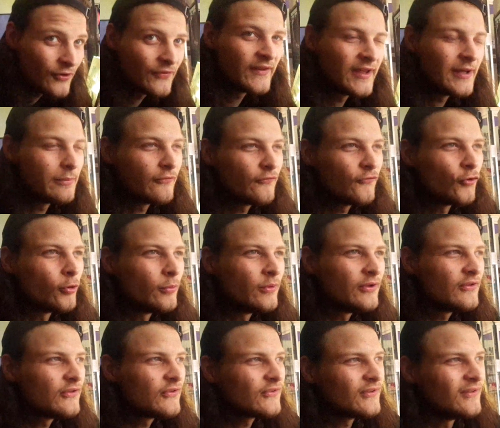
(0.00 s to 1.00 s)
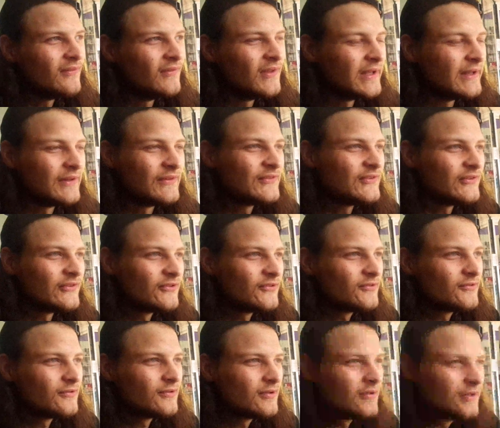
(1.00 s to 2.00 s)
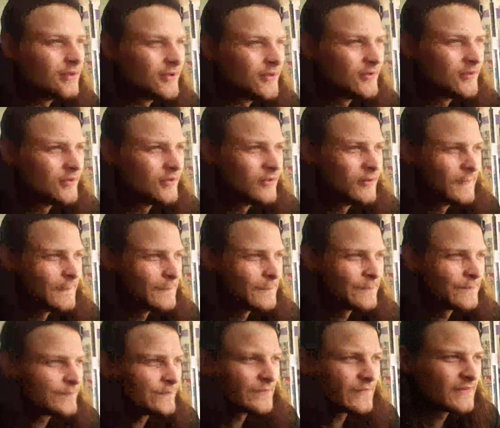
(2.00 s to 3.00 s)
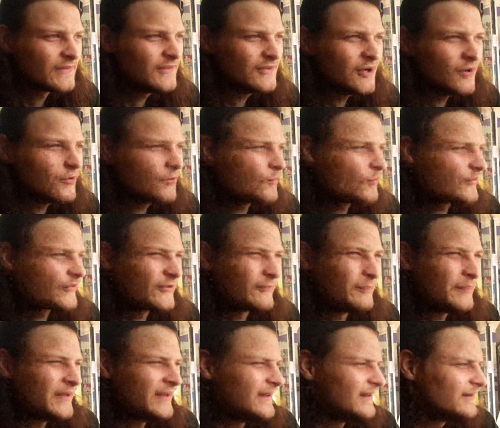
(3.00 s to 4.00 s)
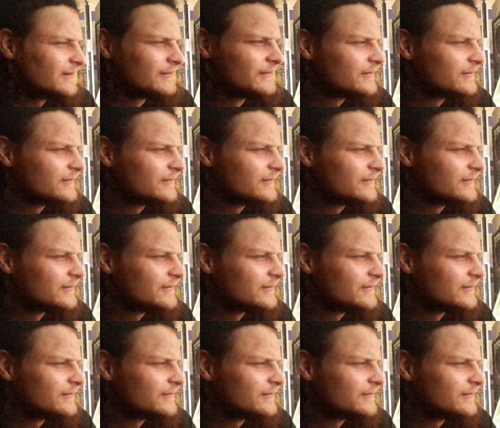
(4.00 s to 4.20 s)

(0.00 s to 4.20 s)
on their performance, and then it's just no one wants a pig.